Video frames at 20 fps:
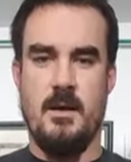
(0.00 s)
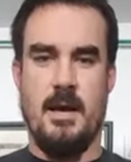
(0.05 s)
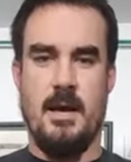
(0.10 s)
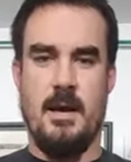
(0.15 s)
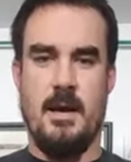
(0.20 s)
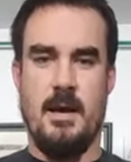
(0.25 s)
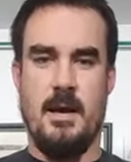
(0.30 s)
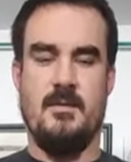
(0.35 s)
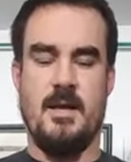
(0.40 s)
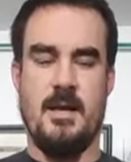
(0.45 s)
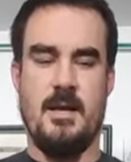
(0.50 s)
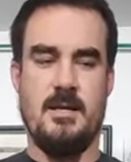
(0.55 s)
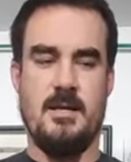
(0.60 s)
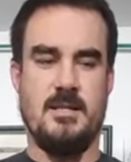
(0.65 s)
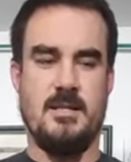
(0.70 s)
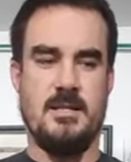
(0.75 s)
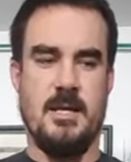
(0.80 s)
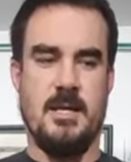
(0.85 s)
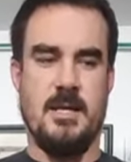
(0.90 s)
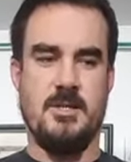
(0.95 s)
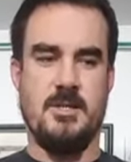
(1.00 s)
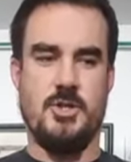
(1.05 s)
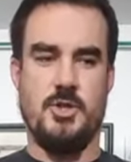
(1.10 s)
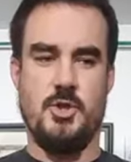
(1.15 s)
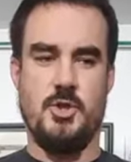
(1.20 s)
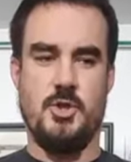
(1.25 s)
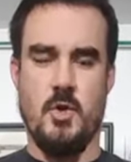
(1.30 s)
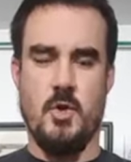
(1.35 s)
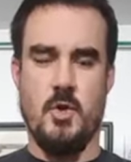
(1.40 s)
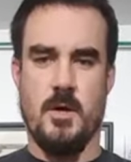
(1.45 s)
And they said,
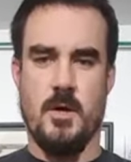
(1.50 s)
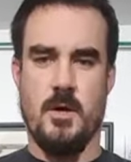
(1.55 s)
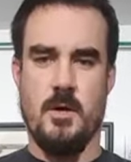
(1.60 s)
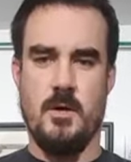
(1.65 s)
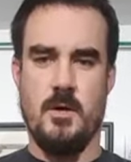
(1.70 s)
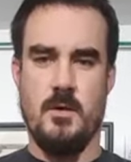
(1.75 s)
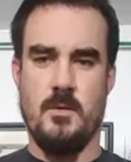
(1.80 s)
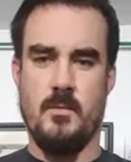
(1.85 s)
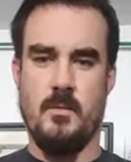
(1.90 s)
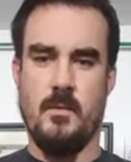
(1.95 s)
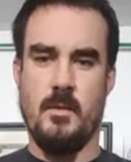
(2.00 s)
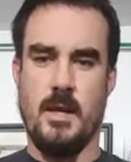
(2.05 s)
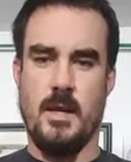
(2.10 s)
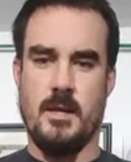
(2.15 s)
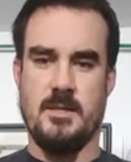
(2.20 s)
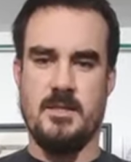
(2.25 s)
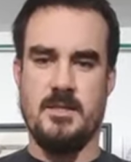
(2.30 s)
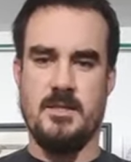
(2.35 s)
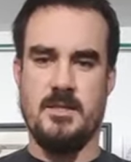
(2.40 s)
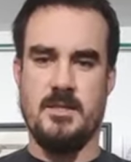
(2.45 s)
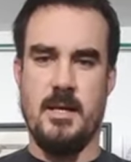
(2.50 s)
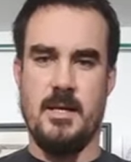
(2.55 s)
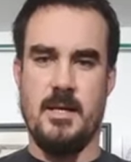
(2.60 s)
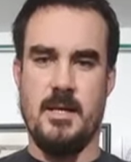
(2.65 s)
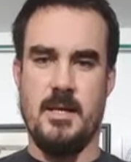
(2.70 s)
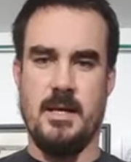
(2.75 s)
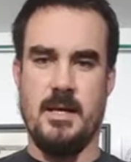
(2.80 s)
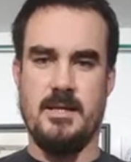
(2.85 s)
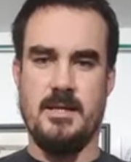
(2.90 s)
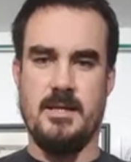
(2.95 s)
sure, let's send it.
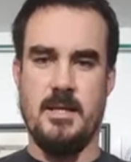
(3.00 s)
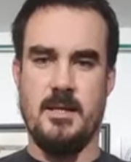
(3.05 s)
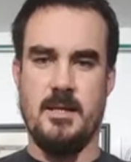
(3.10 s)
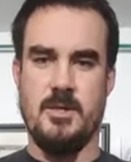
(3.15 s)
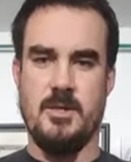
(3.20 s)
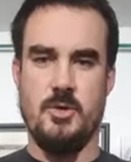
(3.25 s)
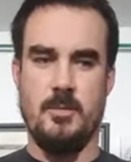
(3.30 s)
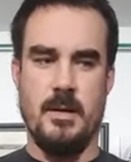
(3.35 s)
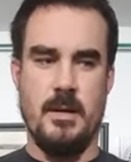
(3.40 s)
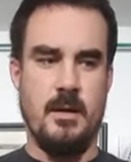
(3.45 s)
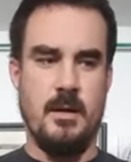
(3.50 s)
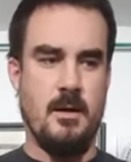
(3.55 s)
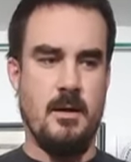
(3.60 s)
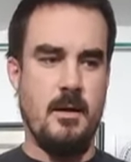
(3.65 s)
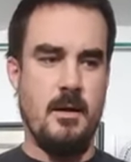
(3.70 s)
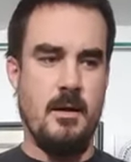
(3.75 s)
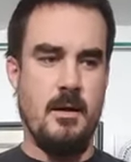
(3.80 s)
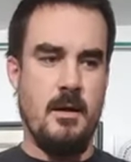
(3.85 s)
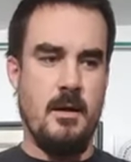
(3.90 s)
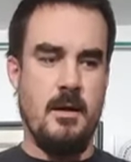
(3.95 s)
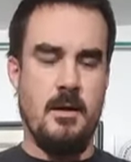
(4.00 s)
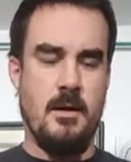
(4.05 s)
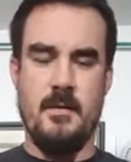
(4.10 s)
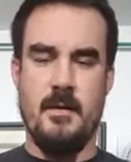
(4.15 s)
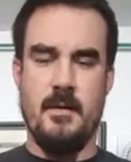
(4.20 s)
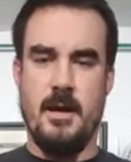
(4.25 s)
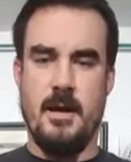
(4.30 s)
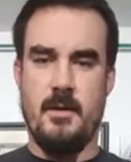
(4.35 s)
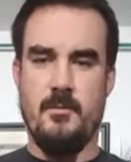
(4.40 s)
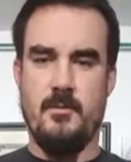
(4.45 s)
And they sent it to me.
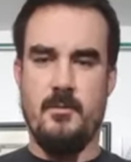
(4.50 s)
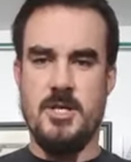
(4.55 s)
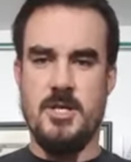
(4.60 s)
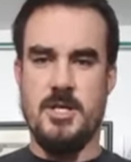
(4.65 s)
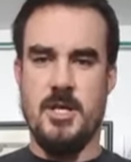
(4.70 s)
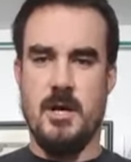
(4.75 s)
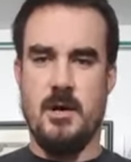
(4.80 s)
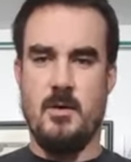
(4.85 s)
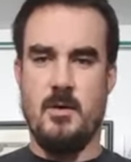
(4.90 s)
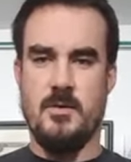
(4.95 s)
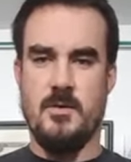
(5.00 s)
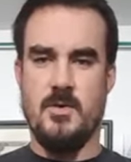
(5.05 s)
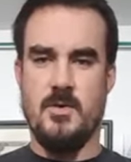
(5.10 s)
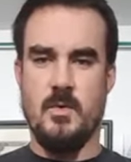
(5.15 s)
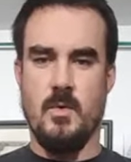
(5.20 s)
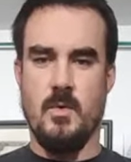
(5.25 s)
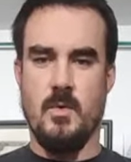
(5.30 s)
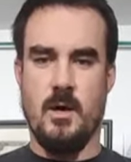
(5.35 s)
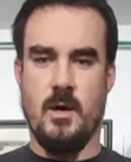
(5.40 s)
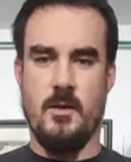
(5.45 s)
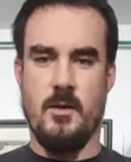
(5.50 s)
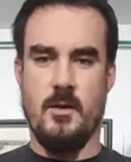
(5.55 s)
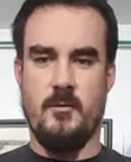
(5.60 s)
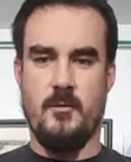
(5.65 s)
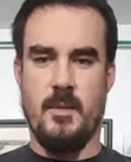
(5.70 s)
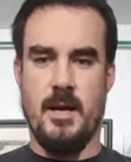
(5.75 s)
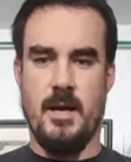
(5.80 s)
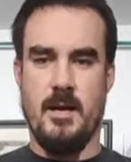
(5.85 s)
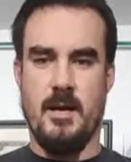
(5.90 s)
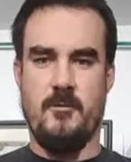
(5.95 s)
And then I reached out to all
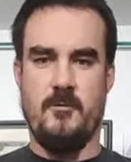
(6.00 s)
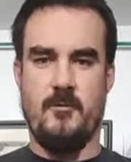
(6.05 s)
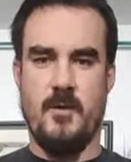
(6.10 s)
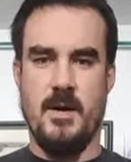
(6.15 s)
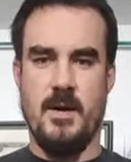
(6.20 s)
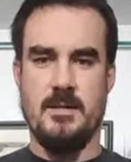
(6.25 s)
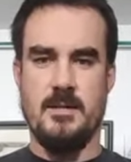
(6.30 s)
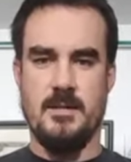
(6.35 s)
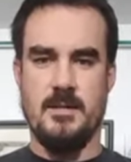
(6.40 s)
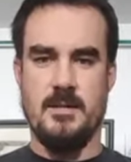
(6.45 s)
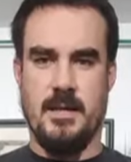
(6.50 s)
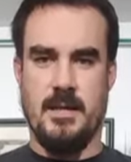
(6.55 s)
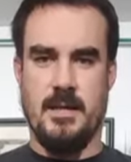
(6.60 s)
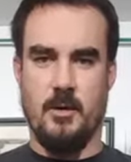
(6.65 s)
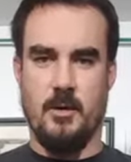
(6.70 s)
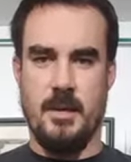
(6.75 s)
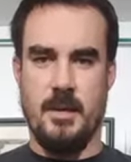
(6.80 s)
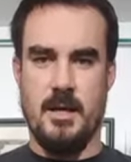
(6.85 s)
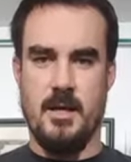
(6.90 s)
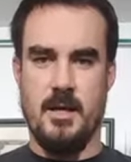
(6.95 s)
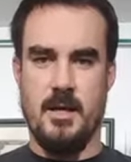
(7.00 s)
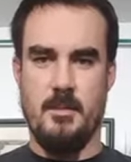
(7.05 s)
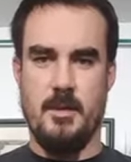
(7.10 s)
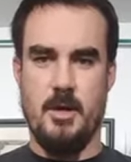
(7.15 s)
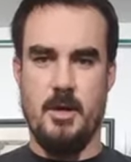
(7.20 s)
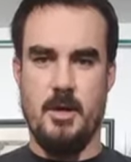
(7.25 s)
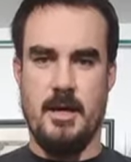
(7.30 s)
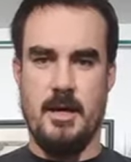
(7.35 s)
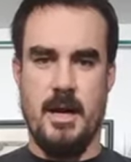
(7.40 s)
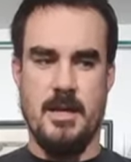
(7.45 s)
of my friends in the kilt making
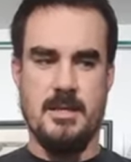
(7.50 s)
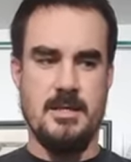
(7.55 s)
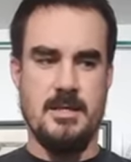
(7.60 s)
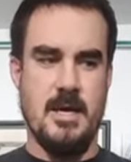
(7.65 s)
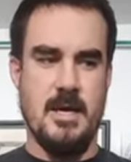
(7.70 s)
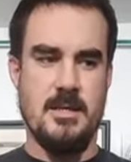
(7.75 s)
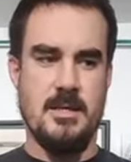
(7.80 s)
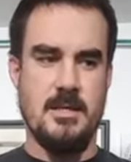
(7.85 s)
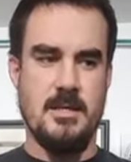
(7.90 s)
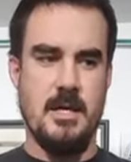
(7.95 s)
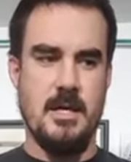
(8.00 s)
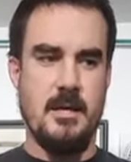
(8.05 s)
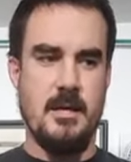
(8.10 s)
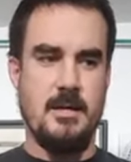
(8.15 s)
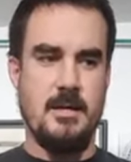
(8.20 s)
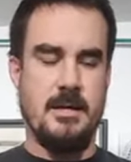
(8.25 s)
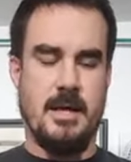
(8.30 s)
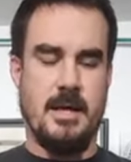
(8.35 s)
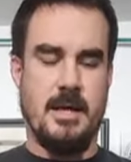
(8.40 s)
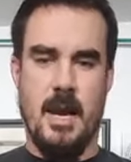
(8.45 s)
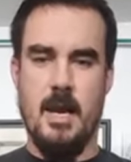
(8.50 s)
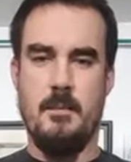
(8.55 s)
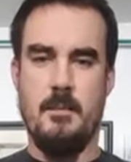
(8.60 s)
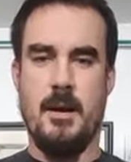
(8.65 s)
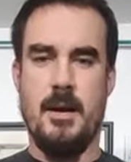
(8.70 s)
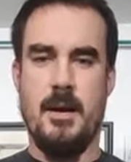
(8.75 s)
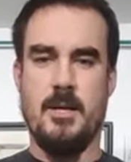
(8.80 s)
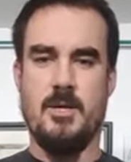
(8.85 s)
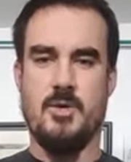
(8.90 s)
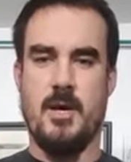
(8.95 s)
community, and I says, can
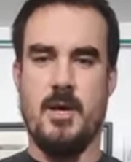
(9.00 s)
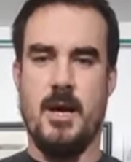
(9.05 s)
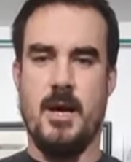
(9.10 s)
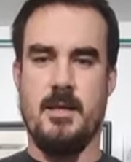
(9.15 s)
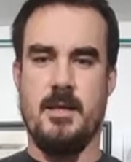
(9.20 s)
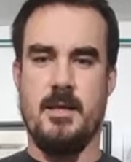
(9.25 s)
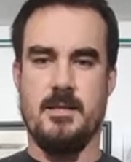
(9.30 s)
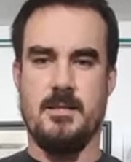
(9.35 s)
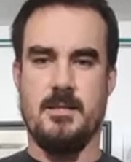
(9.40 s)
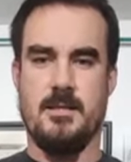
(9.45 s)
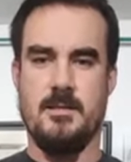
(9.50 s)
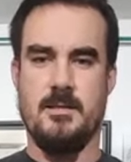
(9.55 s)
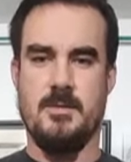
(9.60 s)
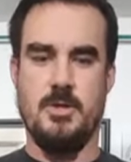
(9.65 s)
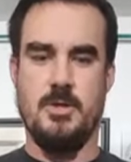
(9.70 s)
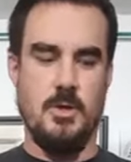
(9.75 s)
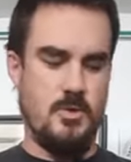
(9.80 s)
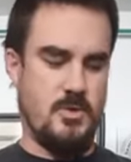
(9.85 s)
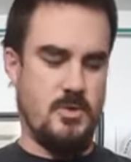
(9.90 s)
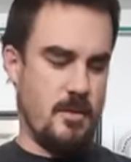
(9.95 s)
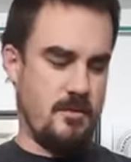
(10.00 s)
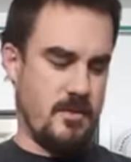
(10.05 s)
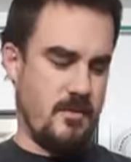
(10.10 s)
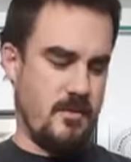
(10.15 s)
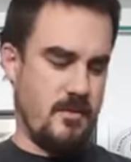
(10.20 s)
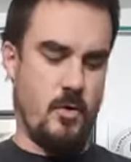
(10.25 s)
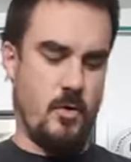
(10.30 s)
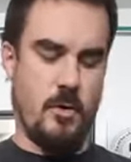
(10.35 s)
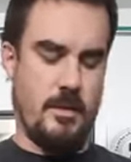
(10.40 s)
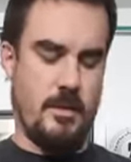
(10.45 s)
anybody try this? Do
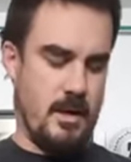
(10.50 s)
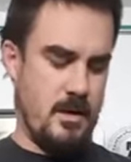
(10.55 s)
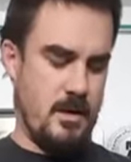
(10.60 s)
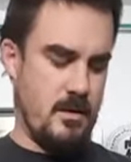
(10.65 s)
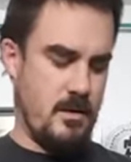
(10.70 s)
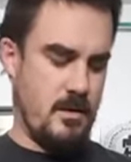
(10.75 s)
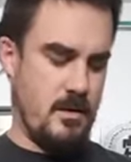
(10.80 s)
something for me.